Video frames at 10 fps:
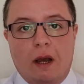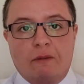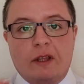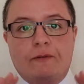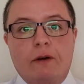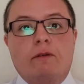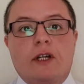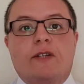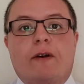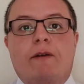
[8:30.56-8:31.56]
But the
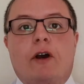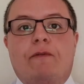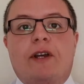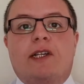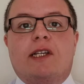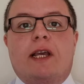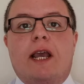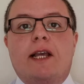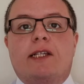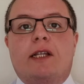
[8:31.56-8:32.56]
focus, very obviously,
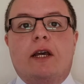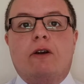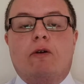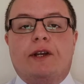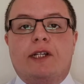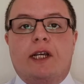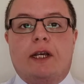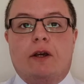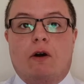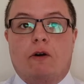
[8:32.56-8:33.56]
is the
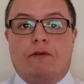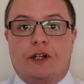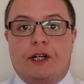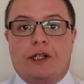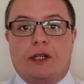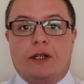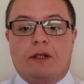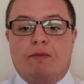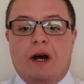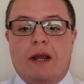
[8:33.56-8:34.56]
anointing of
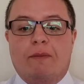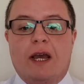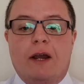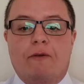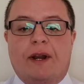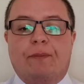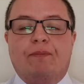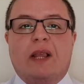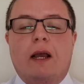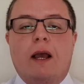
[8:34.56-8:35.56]
Jesus by Mary.
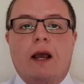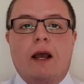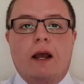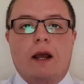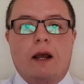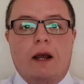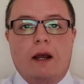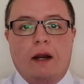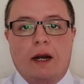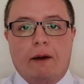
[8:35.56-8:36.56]

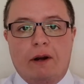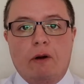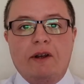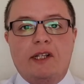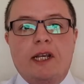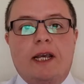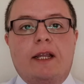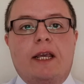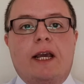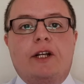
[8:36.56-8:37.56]
Now, anointing
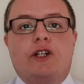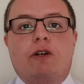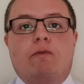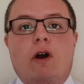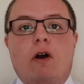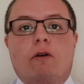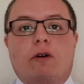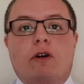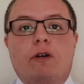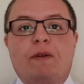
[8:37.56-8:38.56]
in the ancient
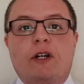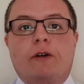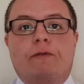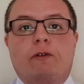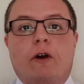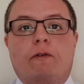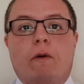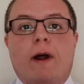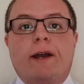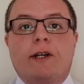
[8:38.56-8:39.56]
world could be done for a
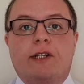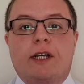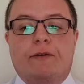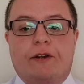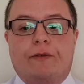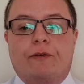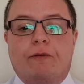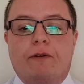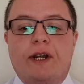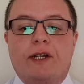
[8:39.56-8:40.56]
variety of
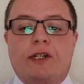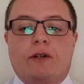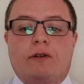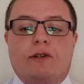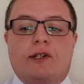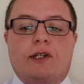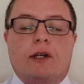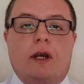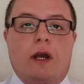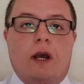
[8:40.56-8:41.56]
different reasons.
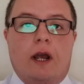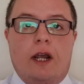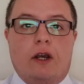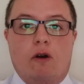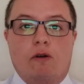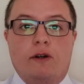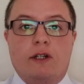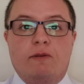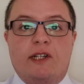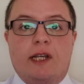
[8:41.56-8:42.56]
It could,
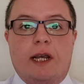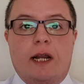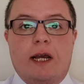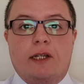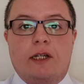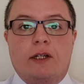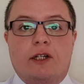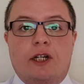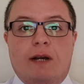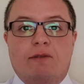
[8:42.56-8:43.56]
as we see in
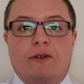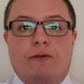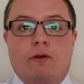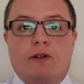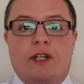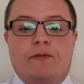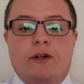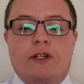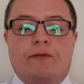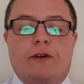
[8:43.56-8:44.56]
Exodus chapter 40,
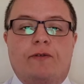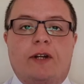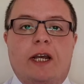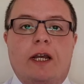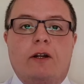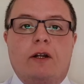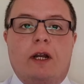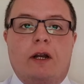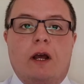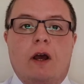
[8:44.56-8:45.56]
verse 15, and
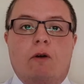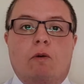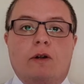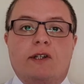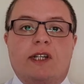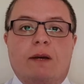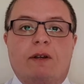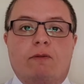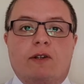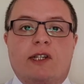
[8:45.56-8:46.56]
in 1
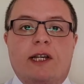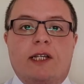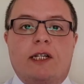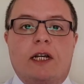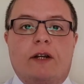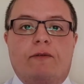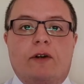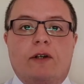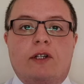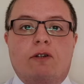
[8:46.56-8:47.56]
Samuel 16,
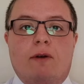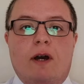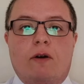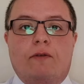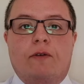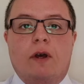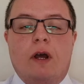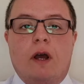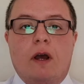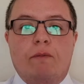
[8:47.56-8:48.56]
verse 12,
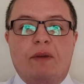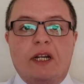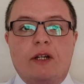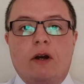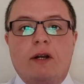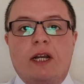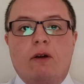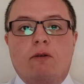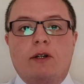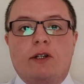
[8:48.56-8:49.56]
be done in
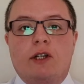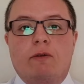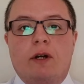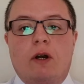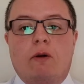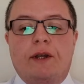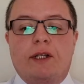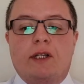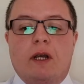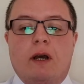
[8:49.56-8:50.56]
order to
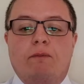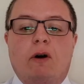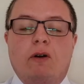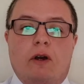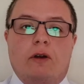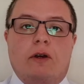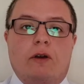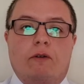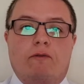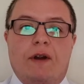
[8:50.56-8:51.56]
anoint a
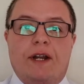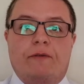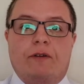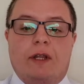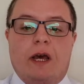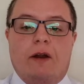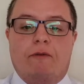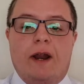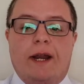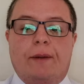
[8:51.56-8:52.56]
monarch ready for their
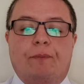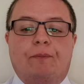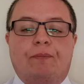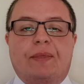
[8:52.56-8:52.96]
reign.